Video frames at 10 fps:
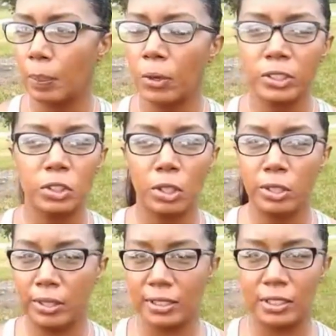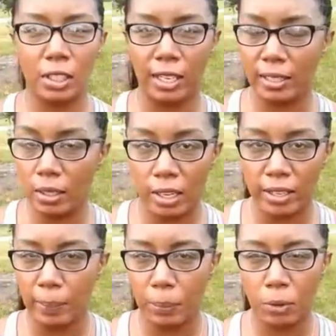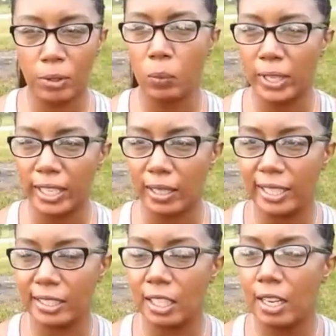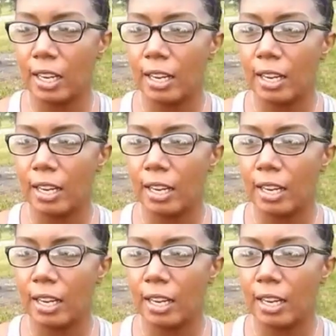the porn star known as Donnie Long and Pornwikileaks.